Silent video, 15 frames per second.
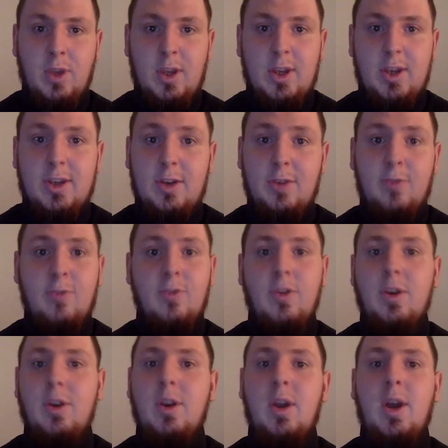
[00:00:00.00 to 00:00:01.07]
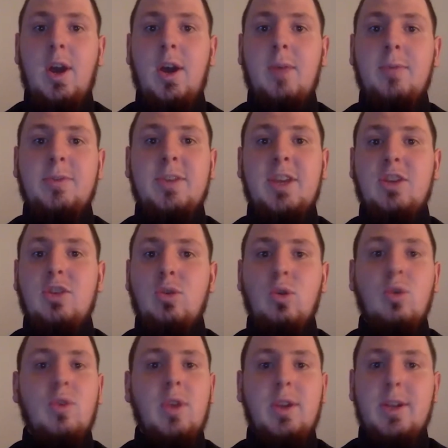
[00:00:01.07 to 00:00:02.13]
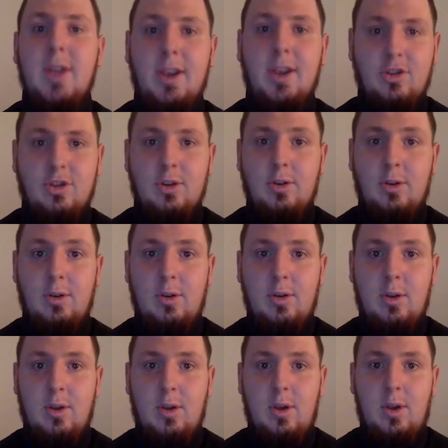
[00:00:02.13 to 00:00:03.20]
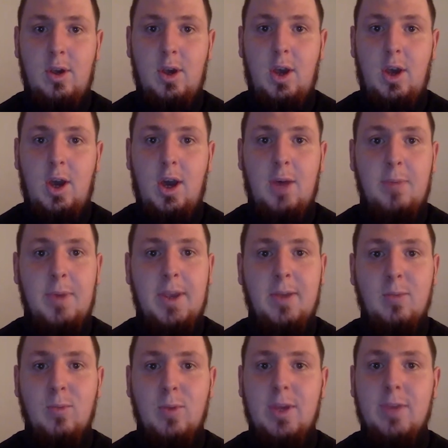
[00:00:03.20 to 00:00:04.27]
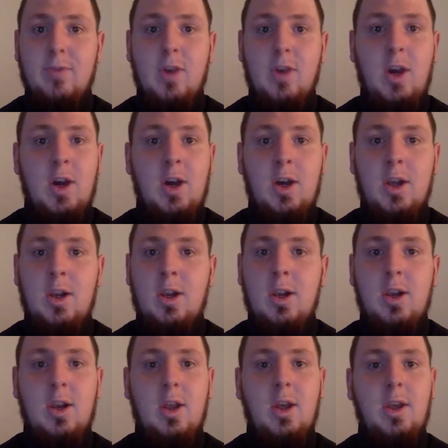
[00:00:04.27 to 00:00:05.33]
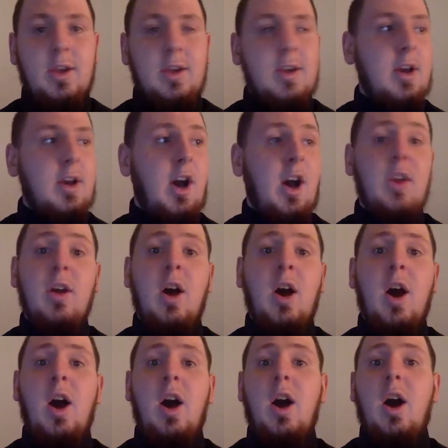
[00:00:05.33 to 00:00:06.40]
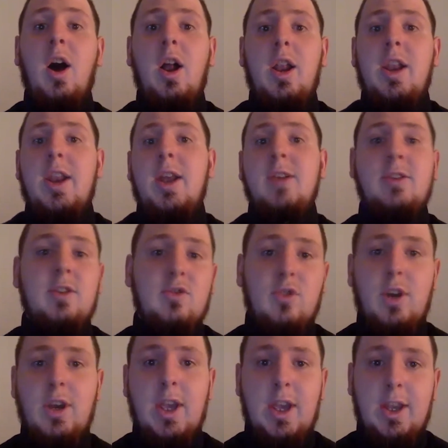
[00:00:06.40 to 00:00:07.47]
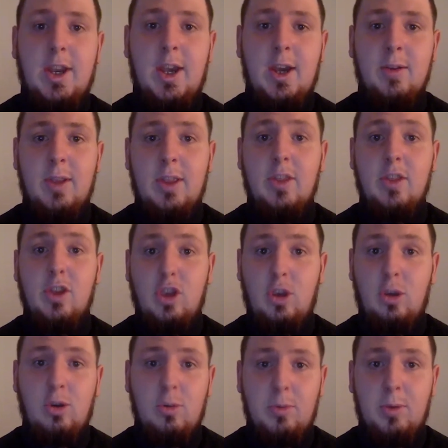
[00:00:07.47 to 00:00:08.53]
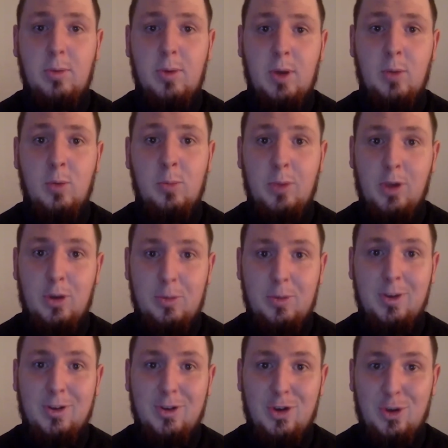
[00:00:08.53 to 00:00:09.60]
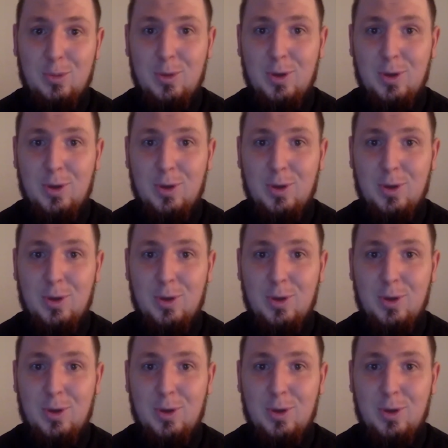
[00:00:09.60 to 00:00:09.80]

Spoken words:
different sexual orientation. I mean, we have got, like, I'll announce this right here now, that the QWO will be coming to New World